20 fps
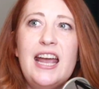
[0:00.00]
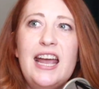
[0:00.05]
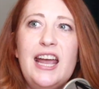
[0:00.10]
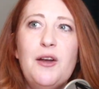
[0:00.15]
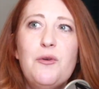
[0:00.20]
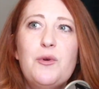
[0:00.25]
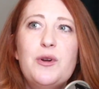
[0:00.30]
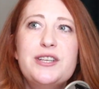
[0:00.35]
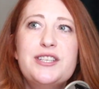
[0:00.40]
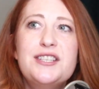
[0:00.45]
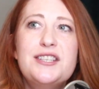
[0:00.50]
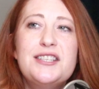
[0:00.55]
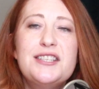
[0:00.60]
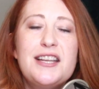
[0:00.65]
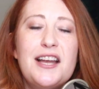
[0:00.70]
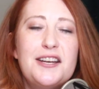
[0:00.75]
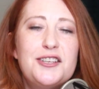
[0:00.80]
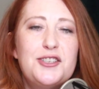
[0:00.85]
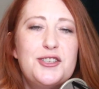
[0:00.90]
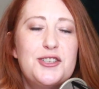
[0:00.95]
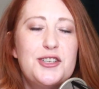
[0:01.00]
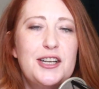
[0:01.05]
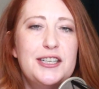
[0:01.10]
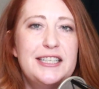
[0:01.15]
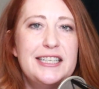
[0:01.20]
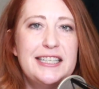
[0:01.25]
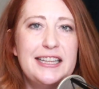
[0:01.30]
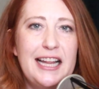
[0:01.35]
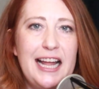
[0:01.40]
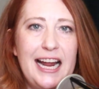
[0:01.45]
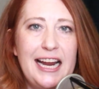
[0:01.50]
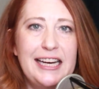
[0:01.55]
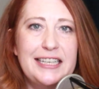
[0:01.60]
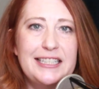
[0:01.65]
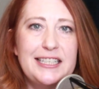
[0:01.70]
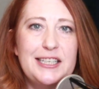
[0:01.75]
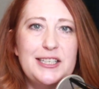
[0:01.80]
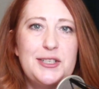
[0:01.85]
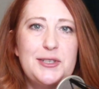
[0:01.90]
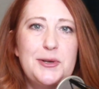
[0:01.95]
It was such a
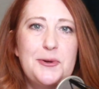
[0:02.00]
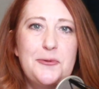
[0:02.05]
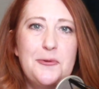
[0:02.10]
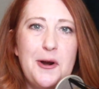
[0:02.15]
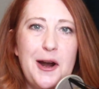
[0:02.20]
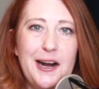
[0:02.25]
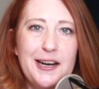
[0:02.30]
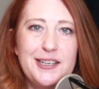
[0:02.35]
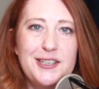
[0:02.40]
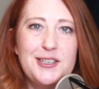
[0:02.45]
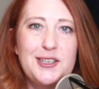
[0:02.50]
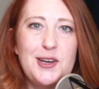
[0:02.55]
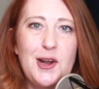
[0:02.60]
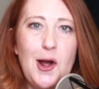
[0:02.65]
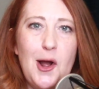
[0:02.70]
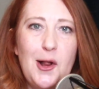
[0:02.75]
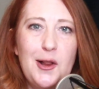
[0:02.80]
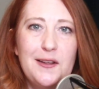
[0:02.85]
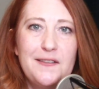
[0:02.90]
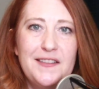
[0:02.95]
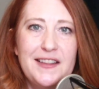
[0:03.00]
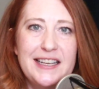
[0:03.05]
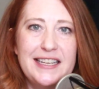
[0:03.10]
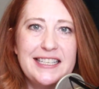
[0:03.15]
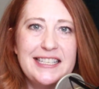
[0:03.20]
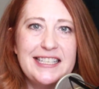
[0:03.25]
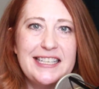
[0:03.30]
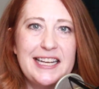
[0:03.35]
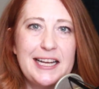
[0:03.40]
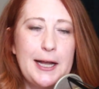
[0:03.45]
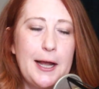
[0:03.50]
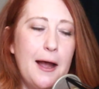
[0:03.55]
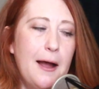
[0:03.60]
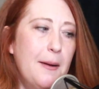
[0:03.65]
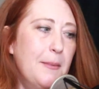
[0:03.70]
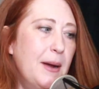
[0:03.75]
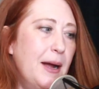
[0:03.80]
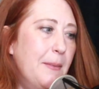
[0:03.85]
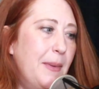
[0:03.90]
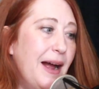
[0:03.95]
delight to watch all of this
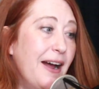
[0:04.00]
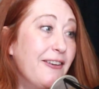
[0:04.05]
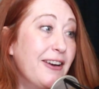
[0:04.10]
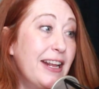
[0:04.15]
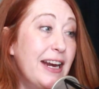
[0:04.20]
come about.